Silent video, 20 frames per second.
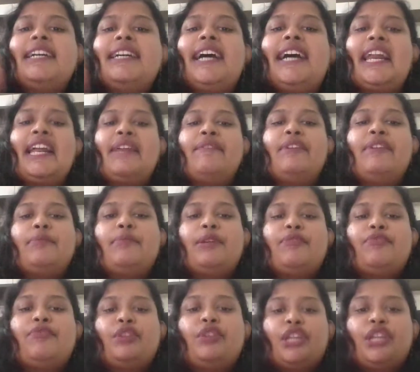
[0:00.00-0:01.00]
connect with
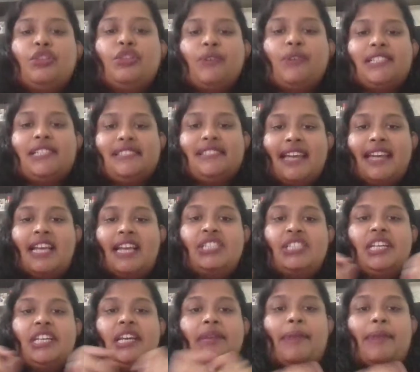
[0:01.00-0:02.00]
me for
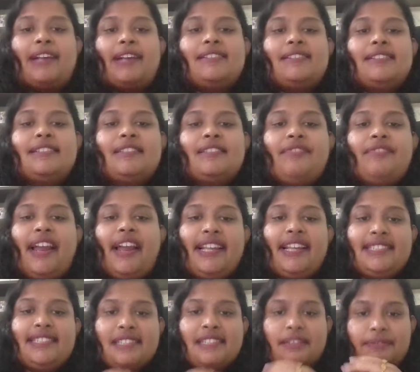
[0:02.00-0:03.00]
Neethuonstage income tax return
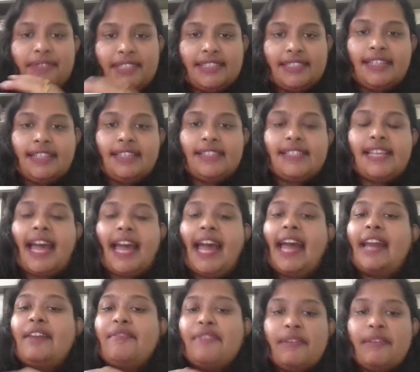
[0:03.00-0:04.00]
filing services,
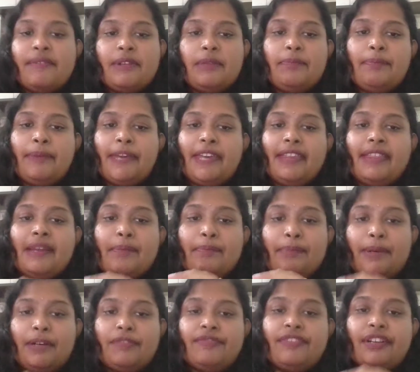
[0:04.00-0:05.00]
and we will pick the
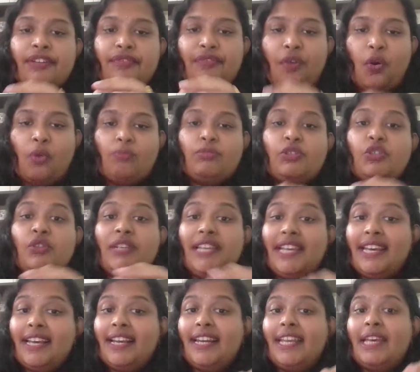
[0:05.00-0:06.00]
perfect form to
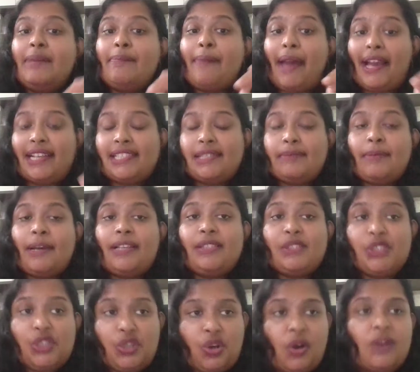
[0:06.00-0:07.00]
legally
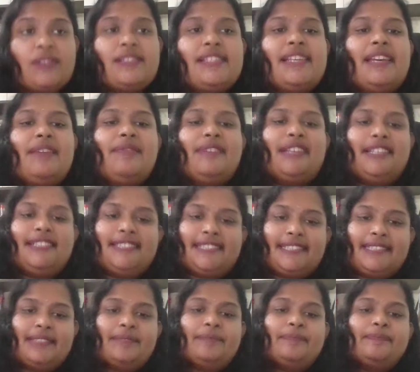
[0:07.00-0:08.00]
maximize your
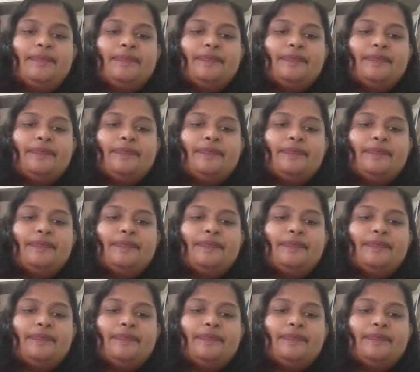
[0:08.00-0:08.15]
savings.